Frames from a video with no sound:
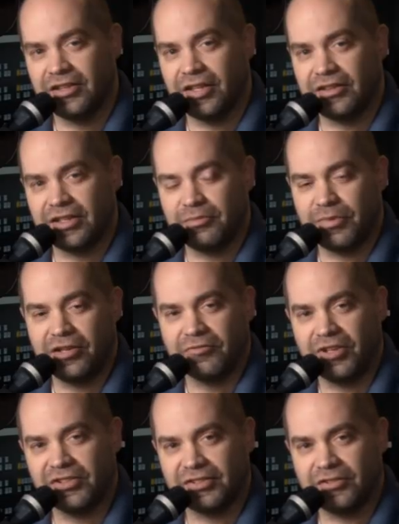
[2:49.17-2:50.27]
that the main
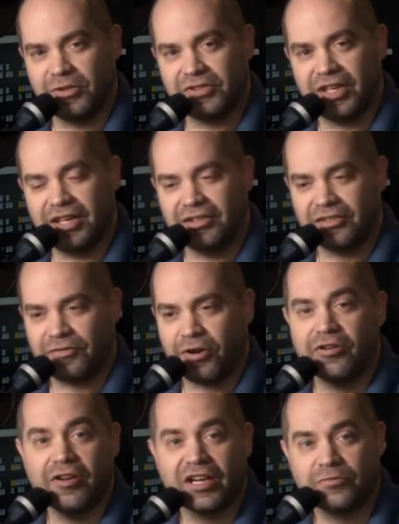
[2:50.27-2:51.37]
reason to attend is
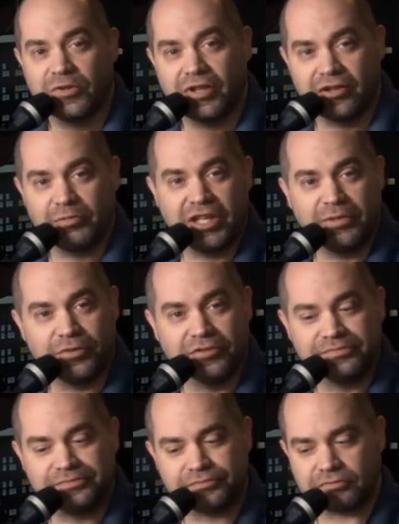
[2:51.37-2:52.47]
for interaction with other
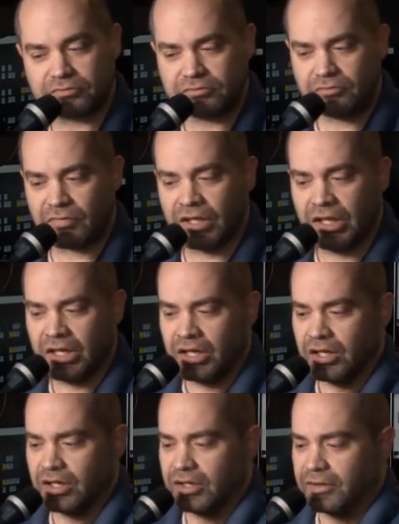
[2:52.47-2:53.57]
people.
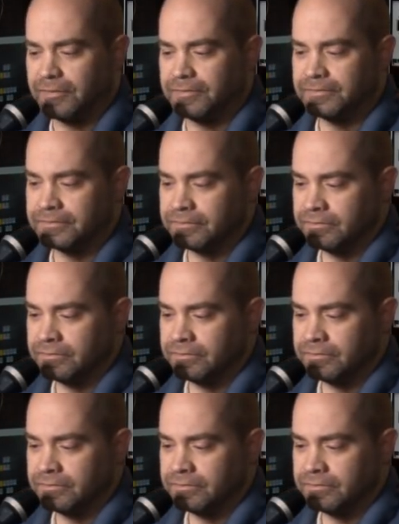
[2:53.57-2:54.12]
Um,